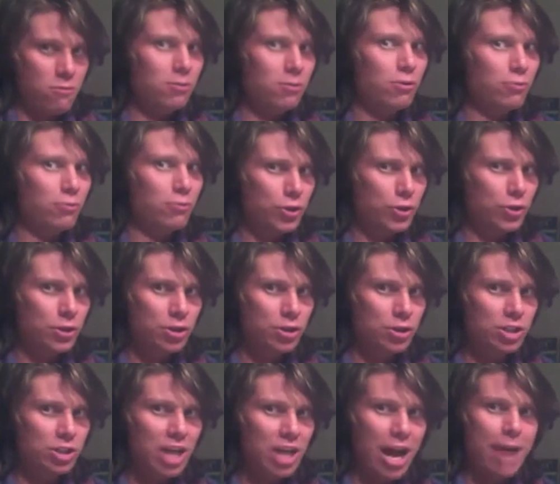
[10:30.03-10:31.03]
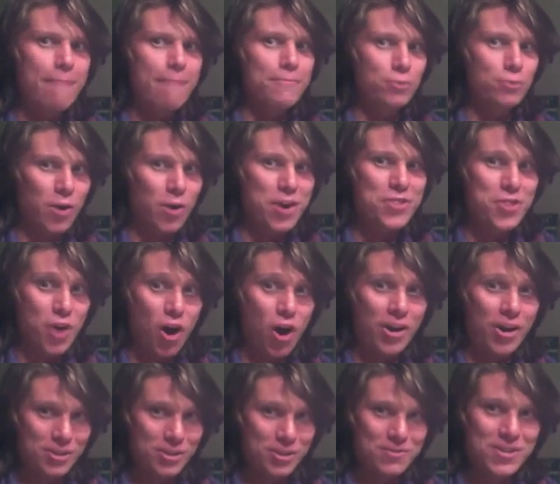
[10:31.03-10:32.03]
of the good times, right? The
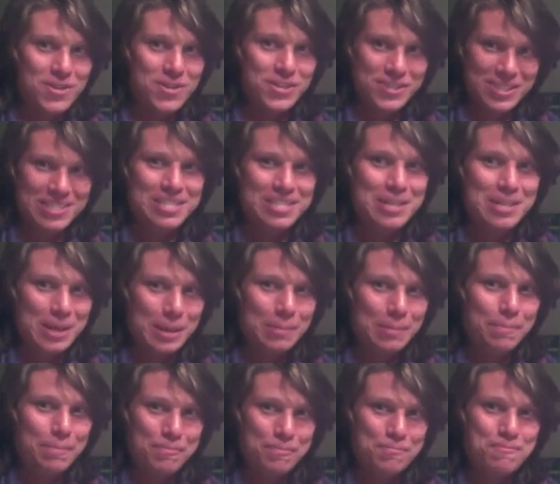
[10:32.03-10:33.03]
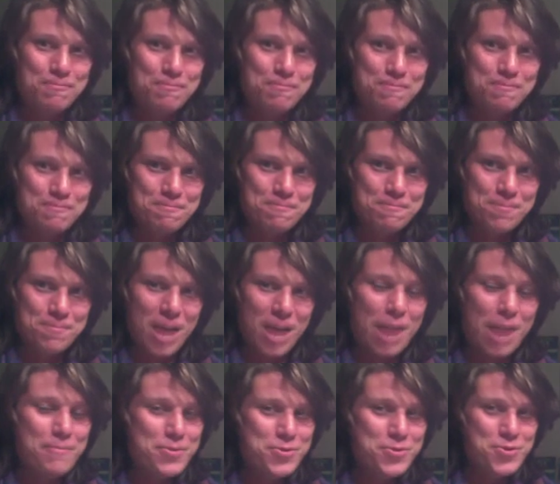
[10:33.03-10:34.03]
awesomeness. I've
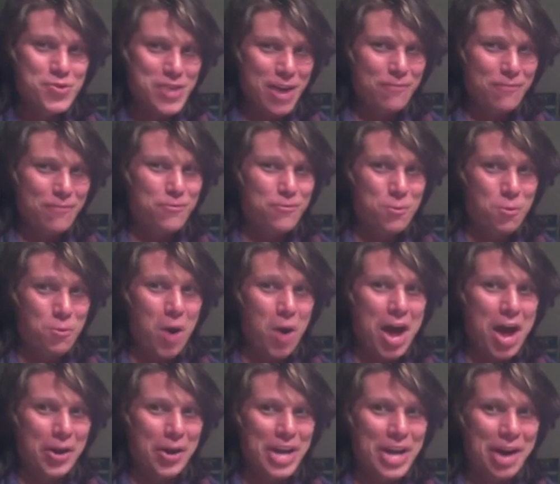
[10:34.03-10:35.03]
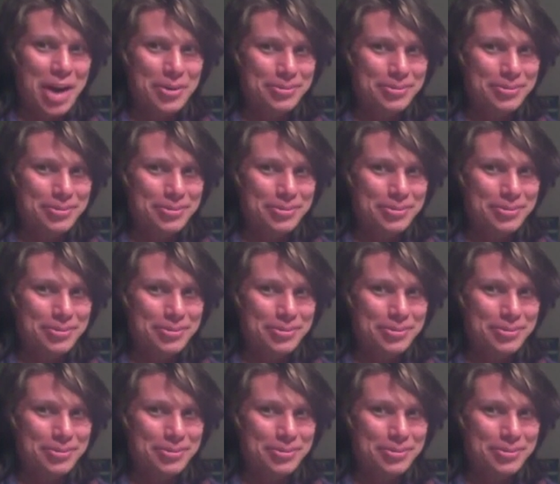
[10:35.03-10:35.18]
been doing that for a while now.